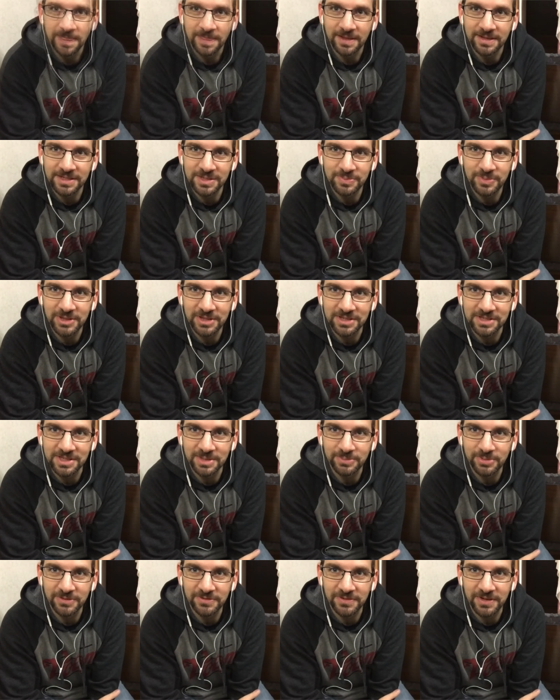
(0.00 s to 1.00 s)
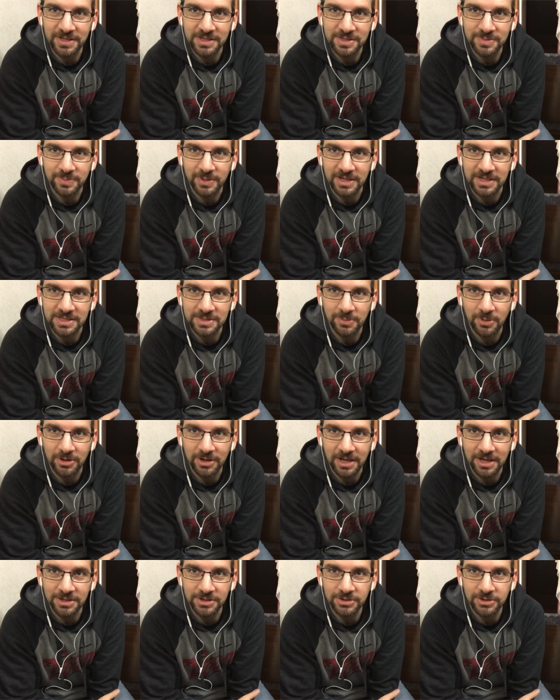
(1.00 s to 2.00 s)
This has been the Simple Fence by
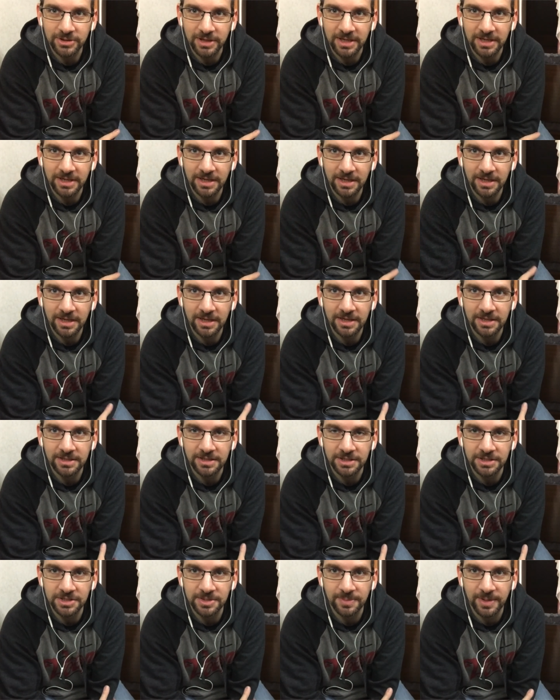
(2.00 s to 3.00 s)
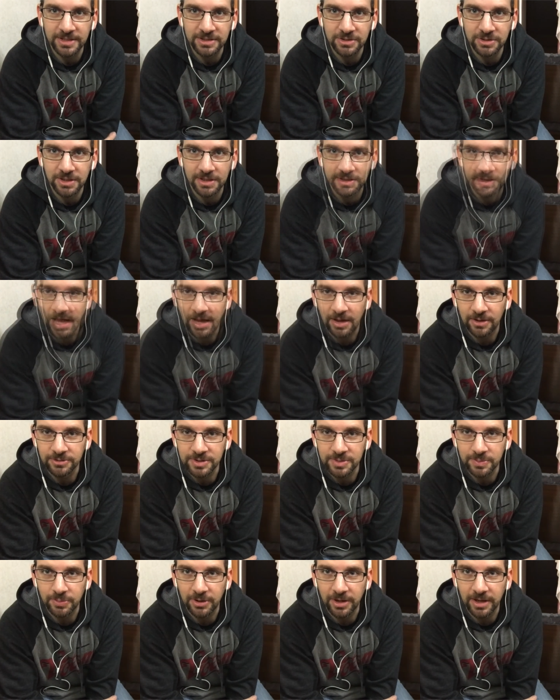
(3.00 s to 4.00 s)
SmartAngel, aka Nishimatsuya's
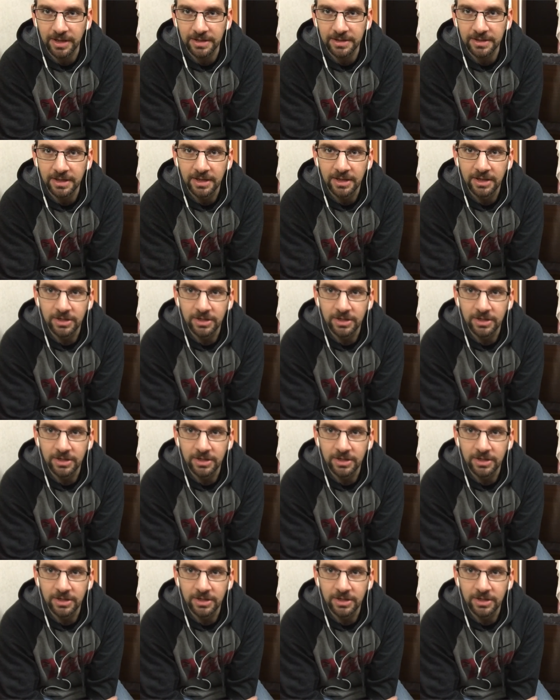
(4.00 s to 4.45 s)
house brand.